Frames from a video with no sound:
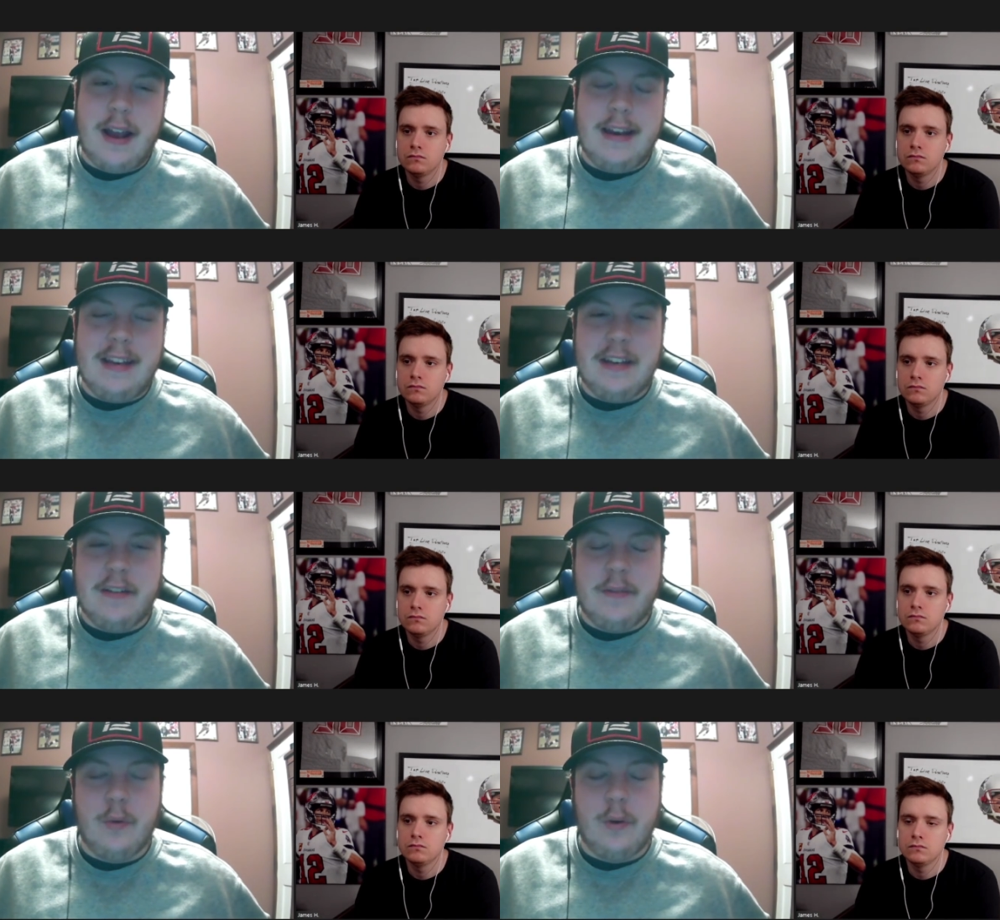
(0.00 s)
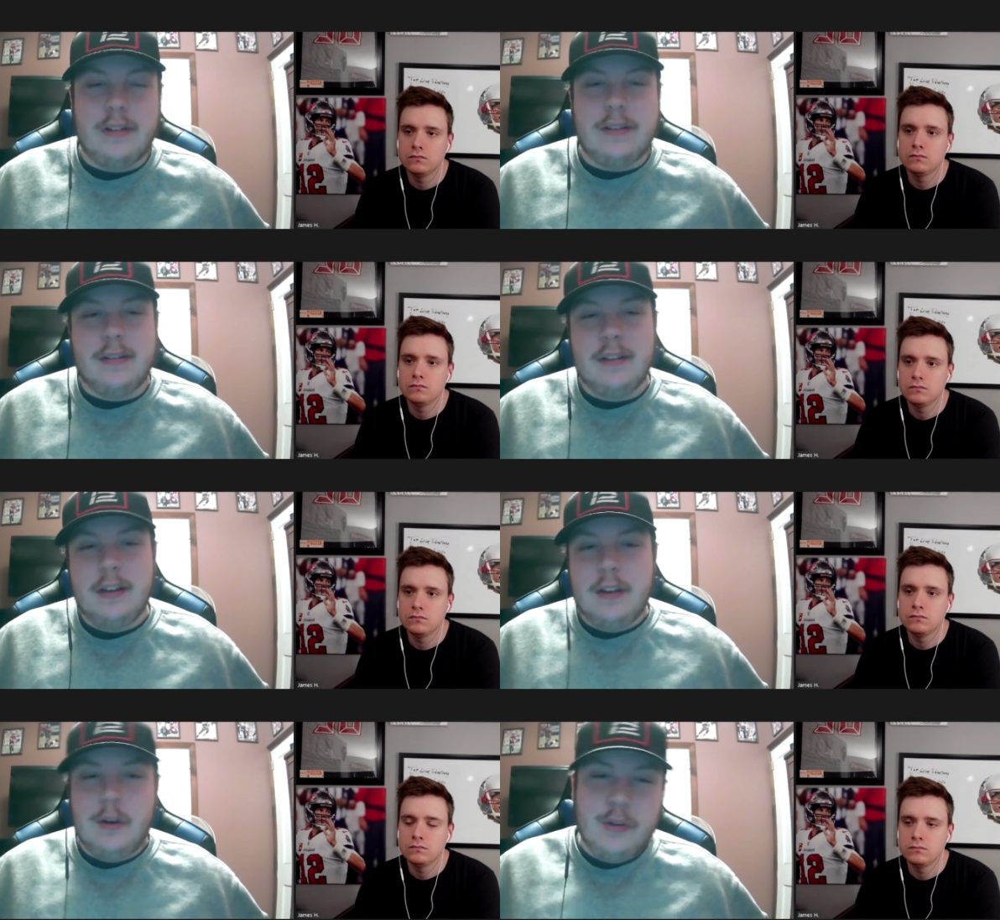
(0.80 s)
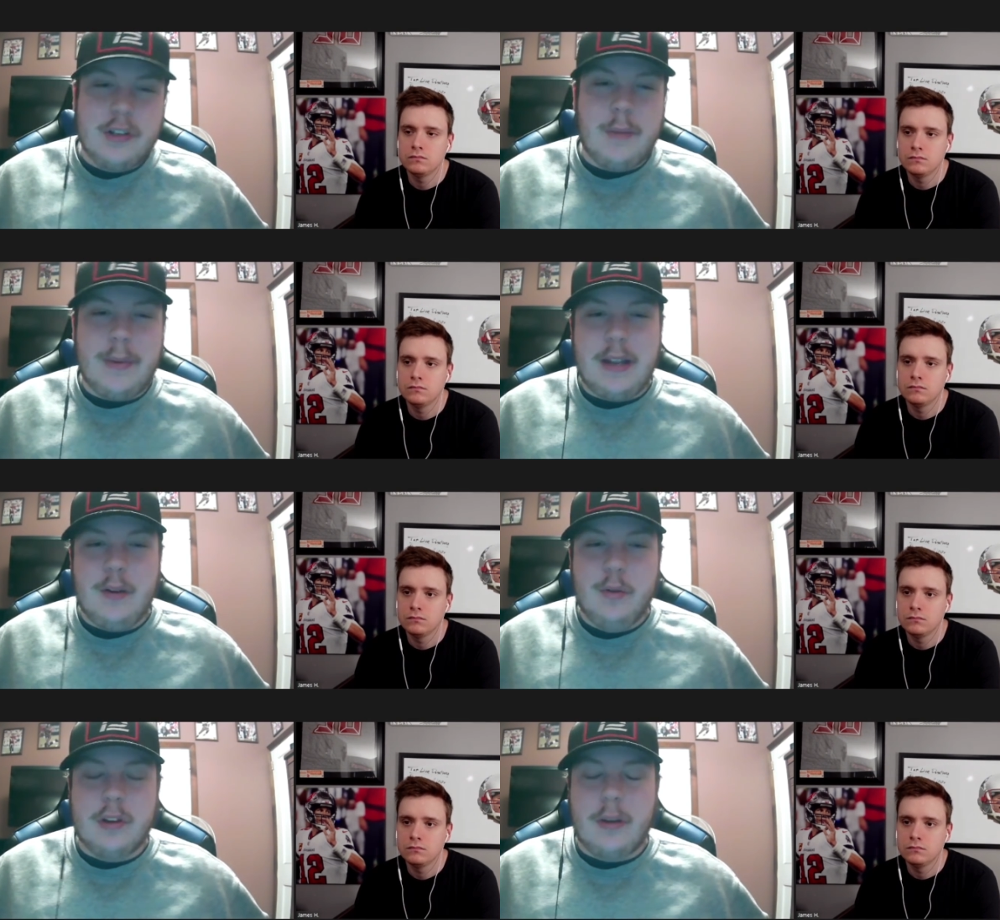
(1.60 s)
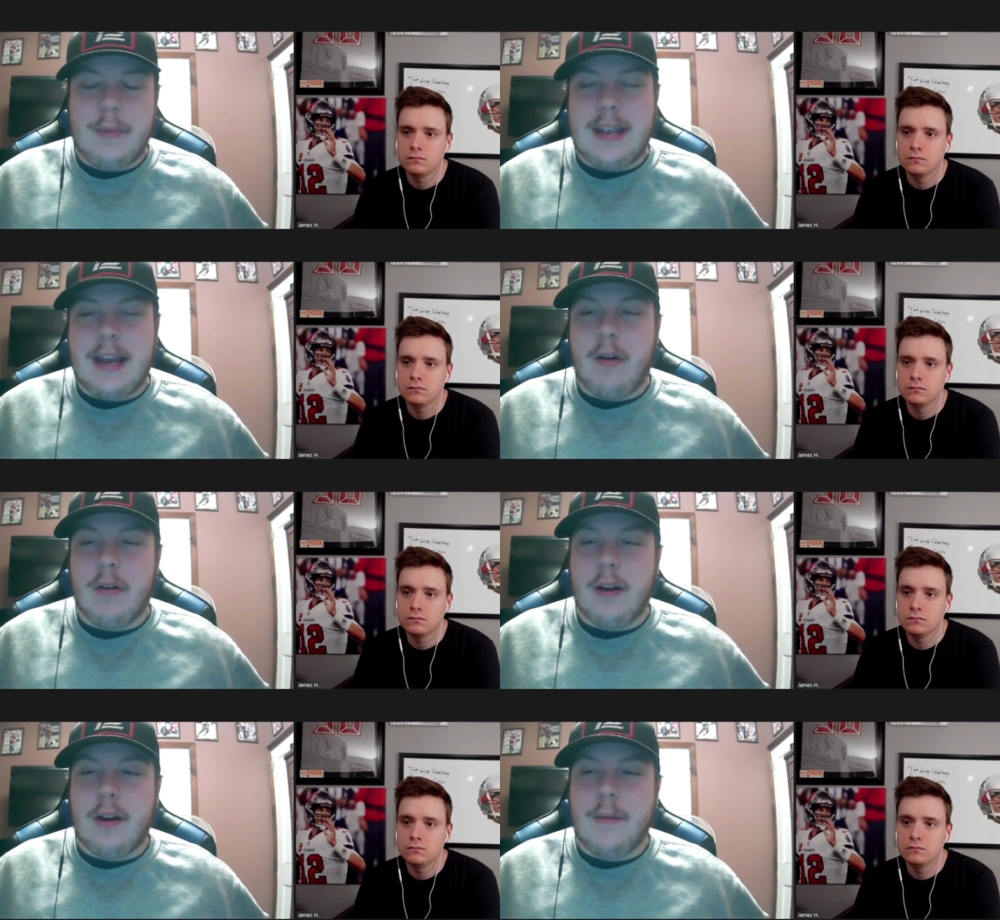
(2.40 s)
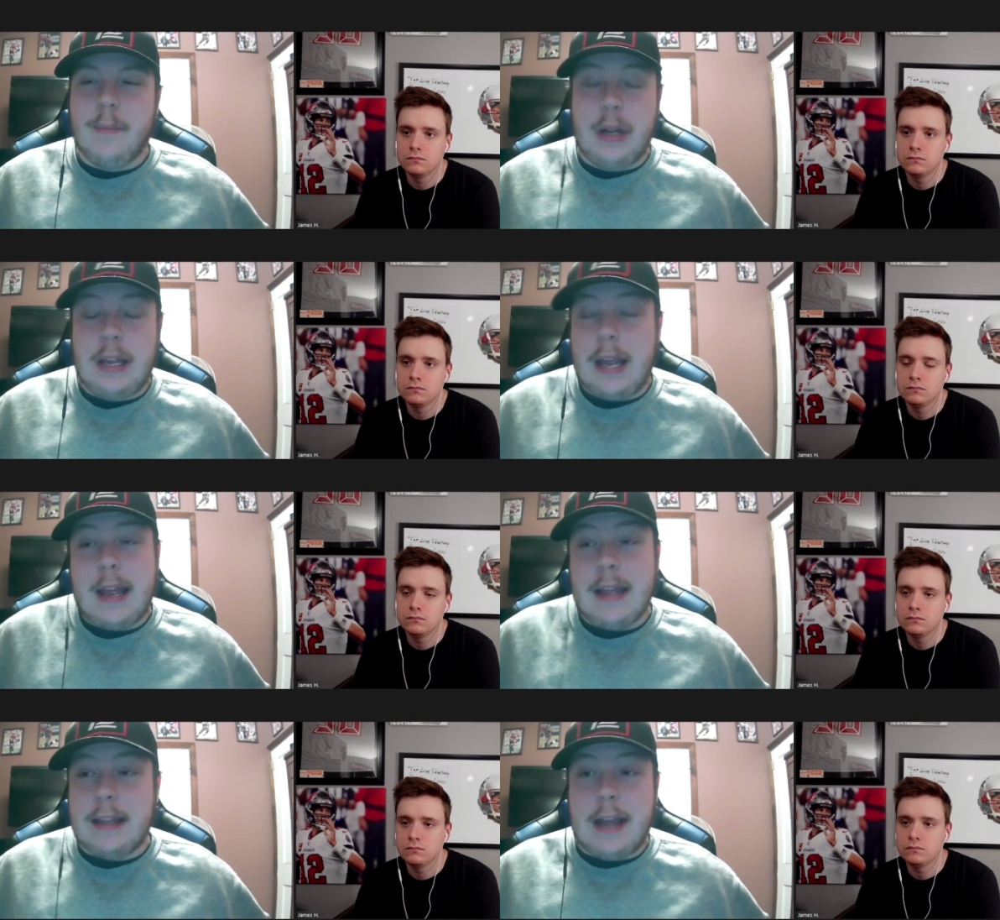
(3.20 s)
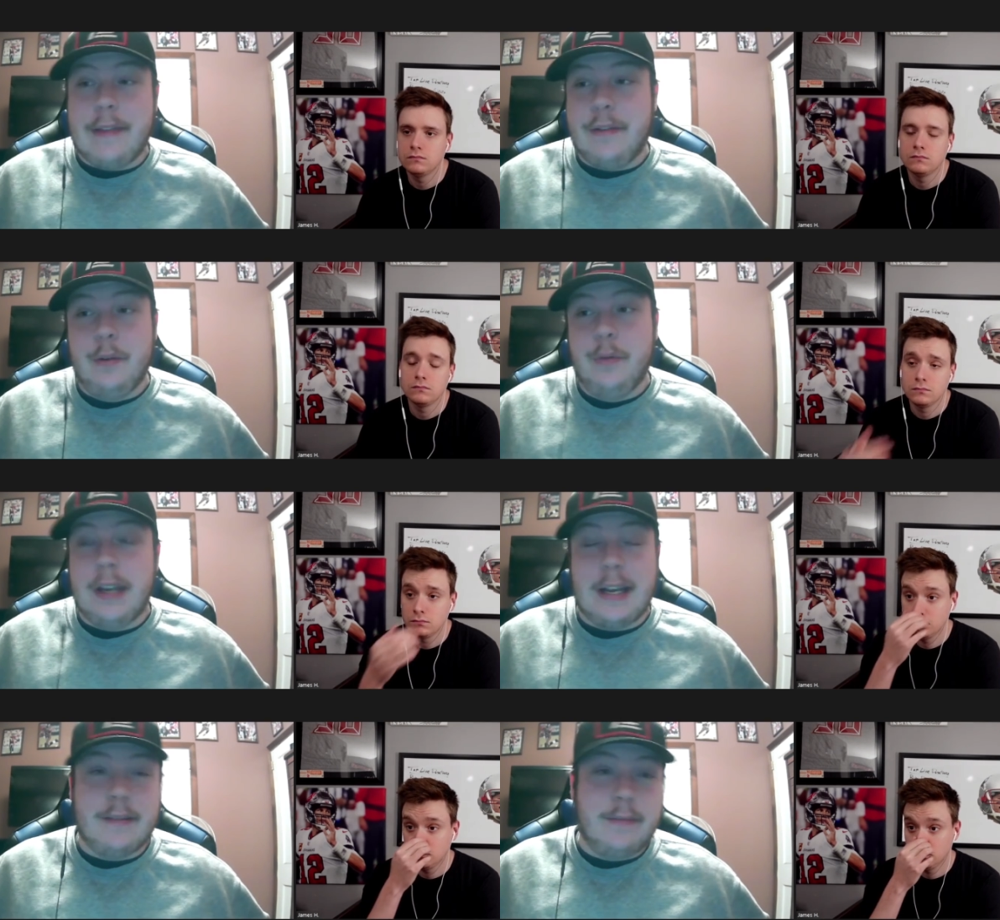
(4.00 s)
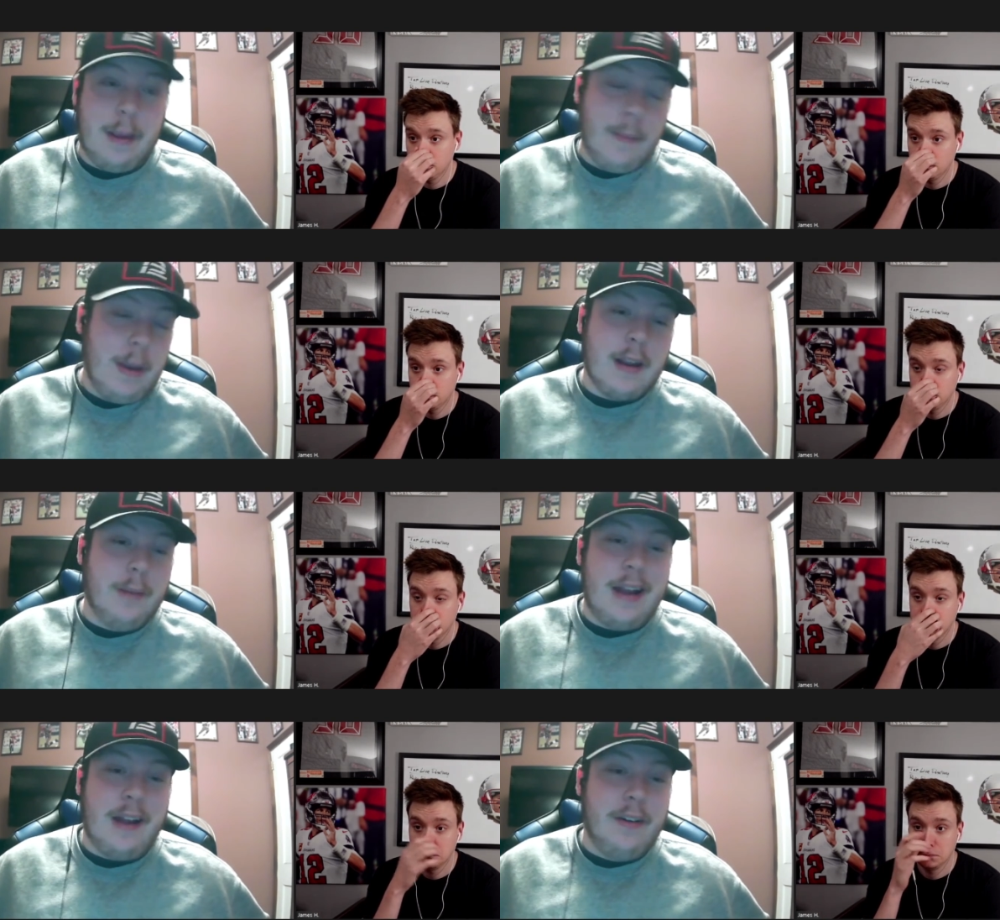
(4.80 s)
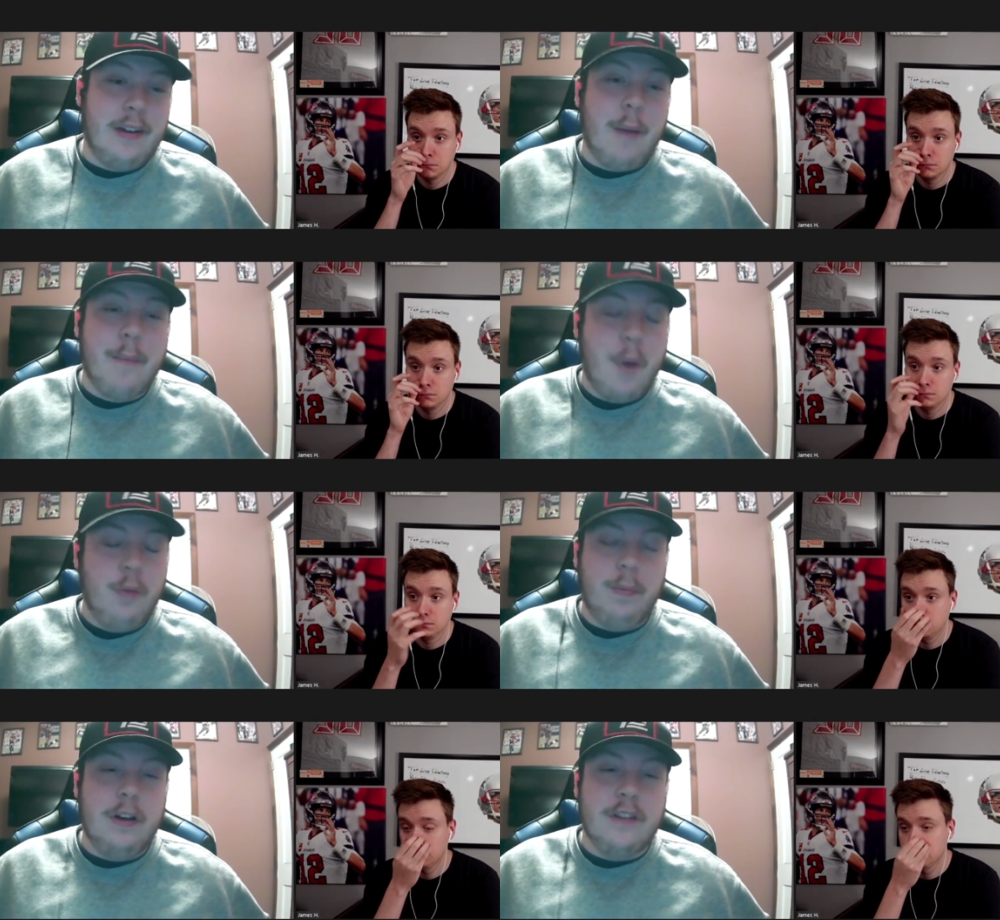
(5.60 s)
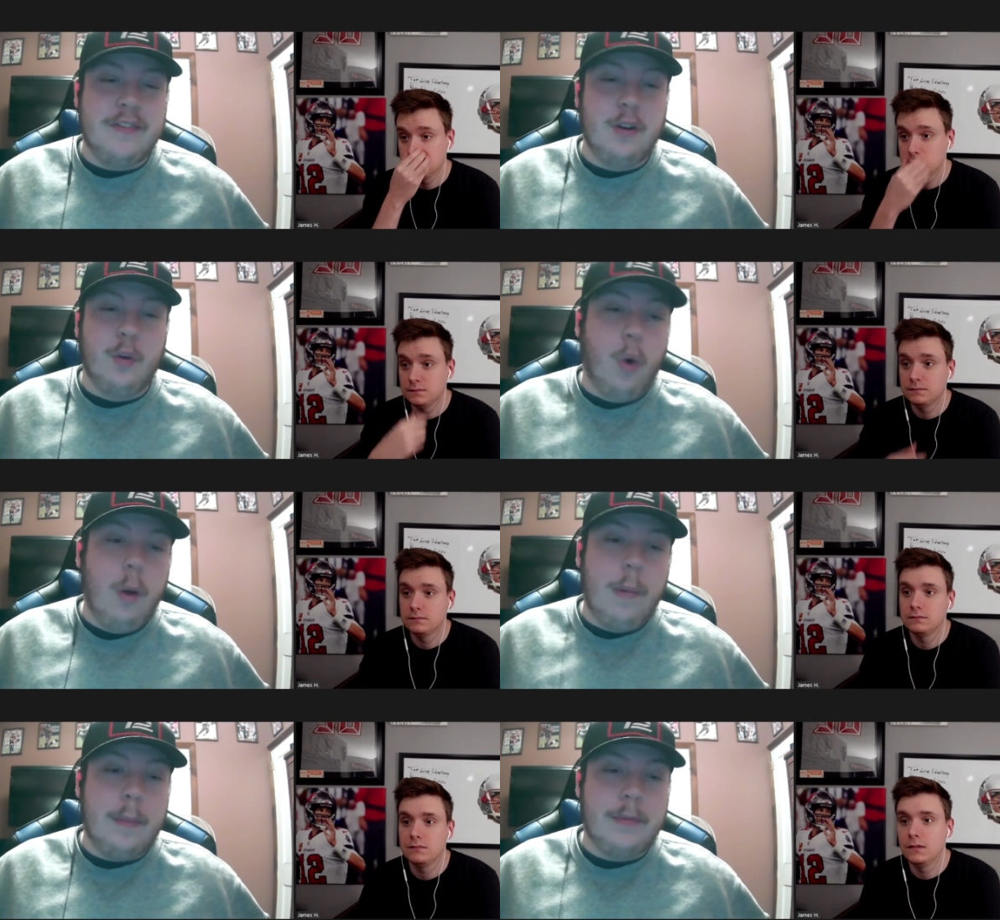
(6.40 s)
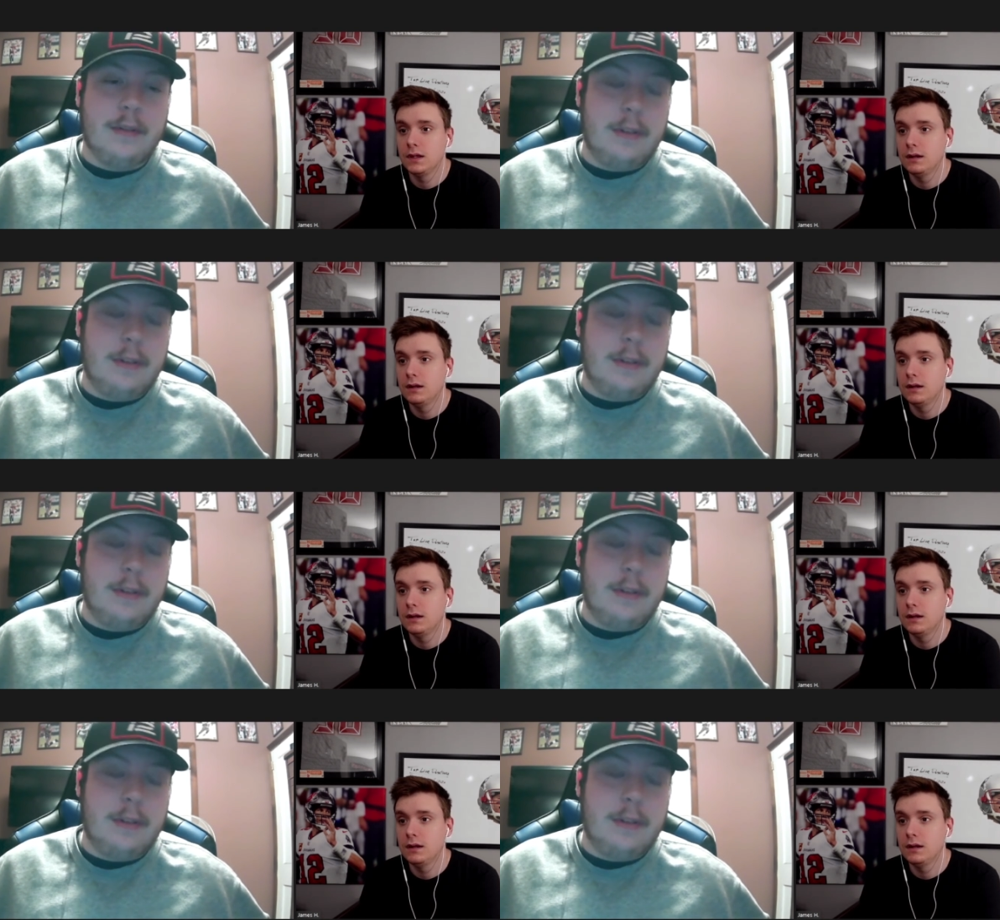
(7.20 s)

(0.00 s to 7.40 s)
Speaker 1: idea of who's going to be in, who's going to be out. But yeah, I do think it might come down to how both players feel in warmups.